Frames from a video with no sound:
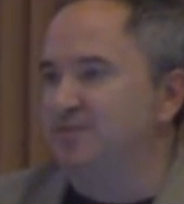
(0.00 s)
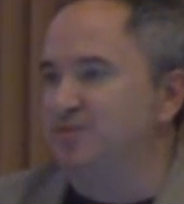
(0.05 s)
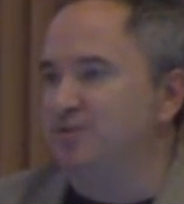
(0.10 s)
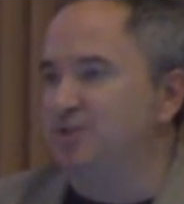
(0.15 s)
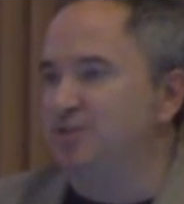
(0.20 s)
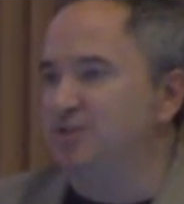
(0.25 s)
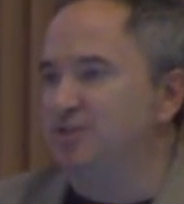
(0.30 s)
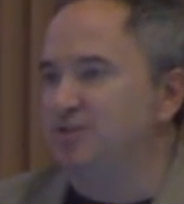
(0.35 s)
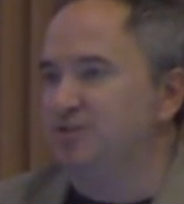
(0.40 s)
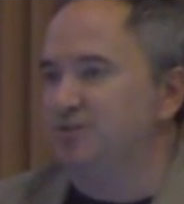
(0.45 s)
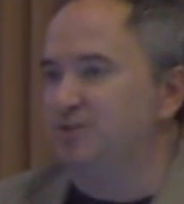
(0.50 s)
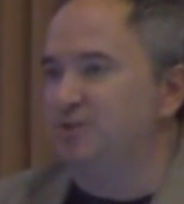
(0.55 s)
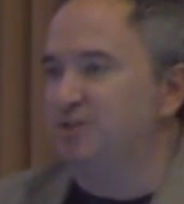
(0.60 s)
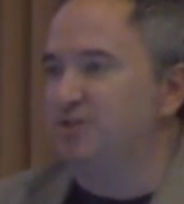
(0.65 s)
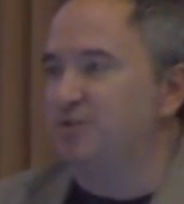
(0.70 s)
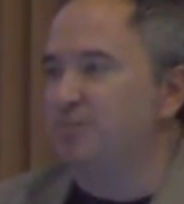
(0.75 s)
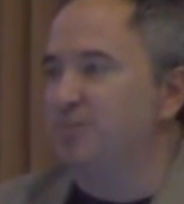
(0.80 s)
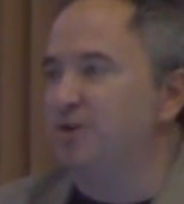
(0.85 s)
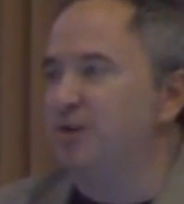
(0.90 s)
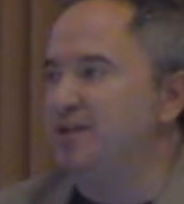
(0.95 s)
which is
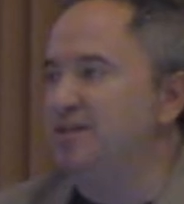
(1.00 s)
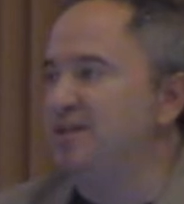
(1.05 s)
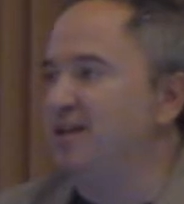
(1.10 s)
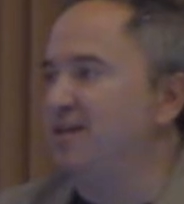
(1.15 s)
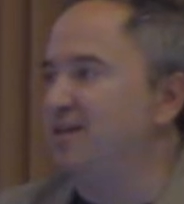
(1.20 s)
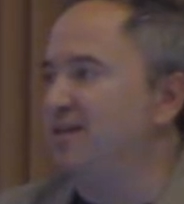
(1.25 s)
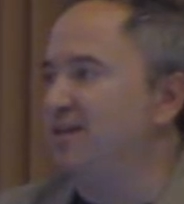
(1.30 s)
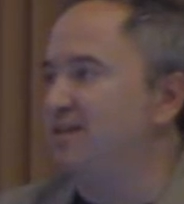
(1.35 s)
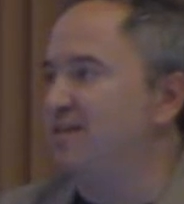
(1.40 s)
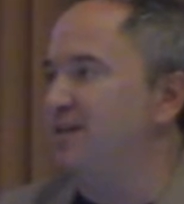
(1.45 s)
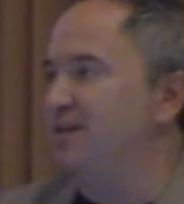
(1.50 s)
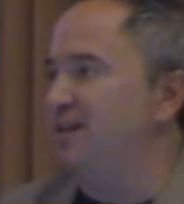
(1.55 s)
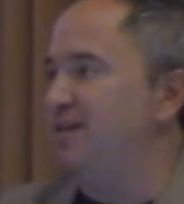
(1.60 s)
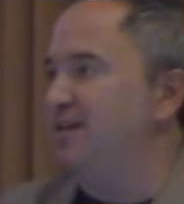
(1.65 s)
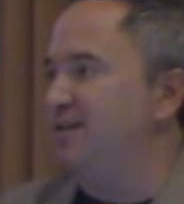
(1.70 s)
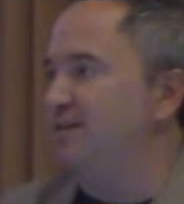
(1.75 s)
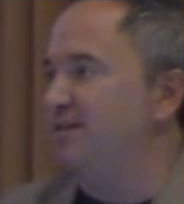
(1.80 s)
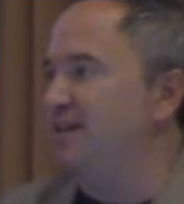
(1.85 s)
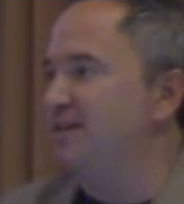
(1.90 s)
a pretty telling thing.